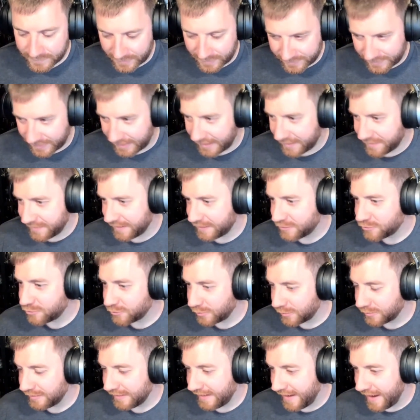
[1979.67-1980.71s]
I think
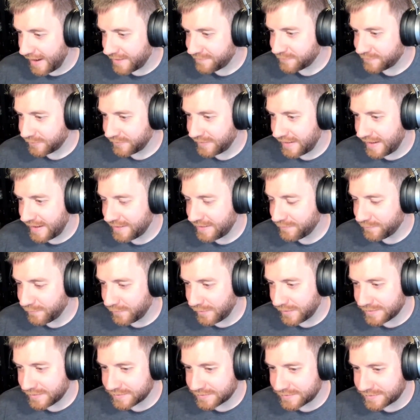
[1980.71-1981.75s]
shortly after that
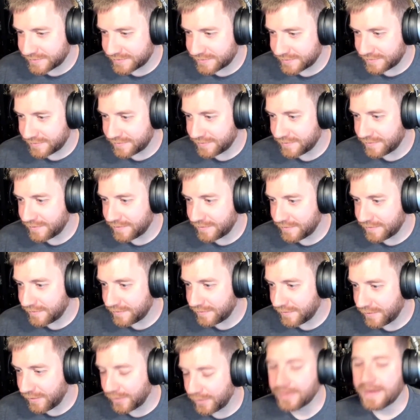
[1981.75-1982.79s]
was,
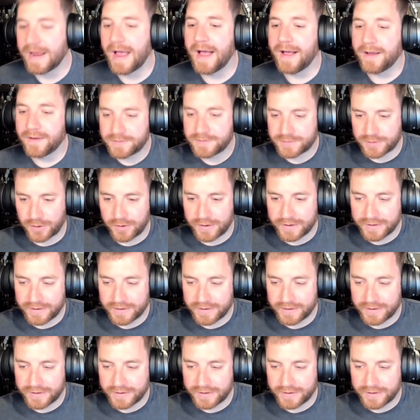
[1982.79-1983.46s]
or yeah, sorry,